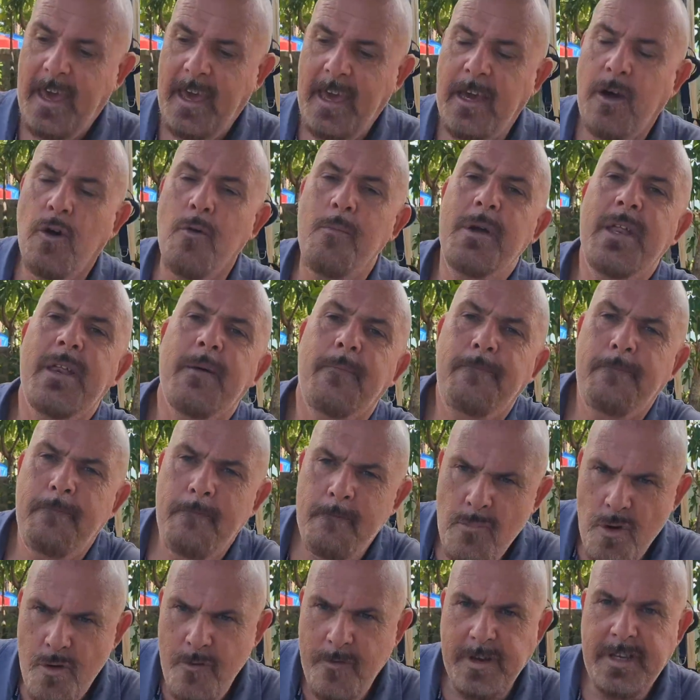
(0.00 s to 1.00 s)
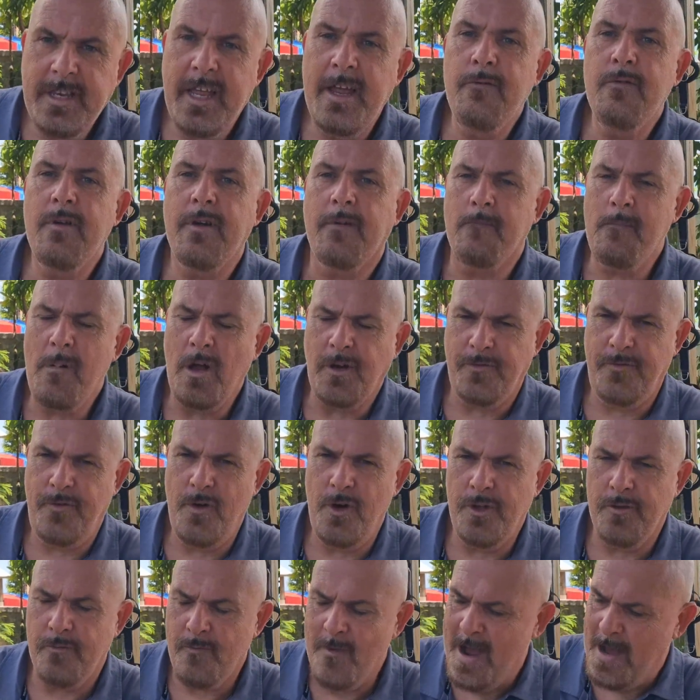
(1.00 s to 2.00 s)
he got me to move a D-ring much
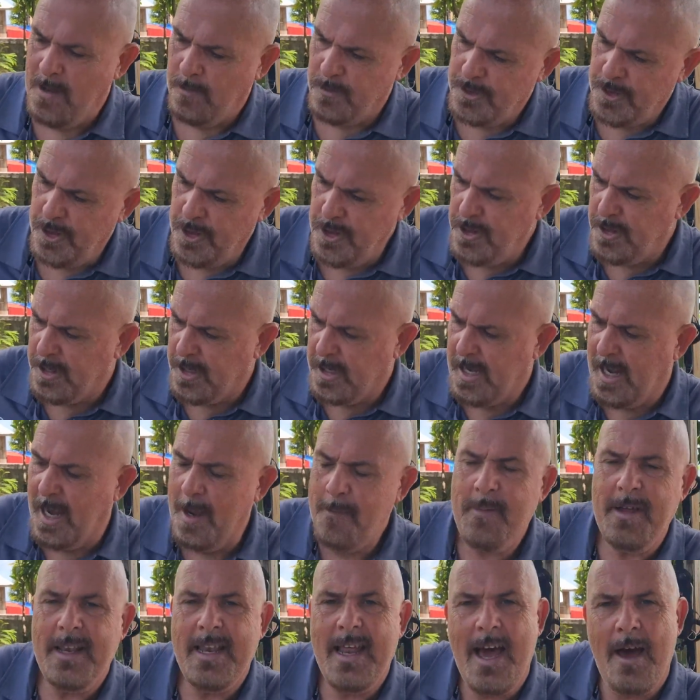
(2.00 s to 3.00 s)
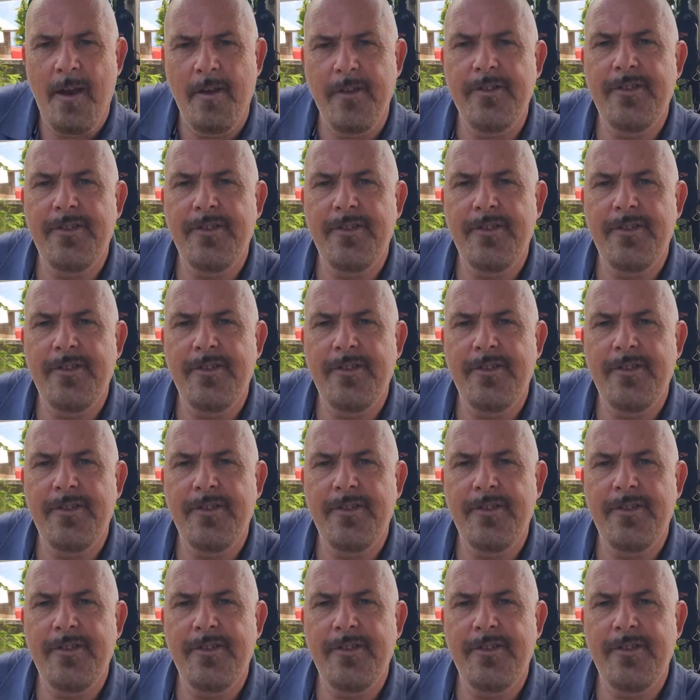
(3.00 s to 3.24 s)
further around so that you could clip it down and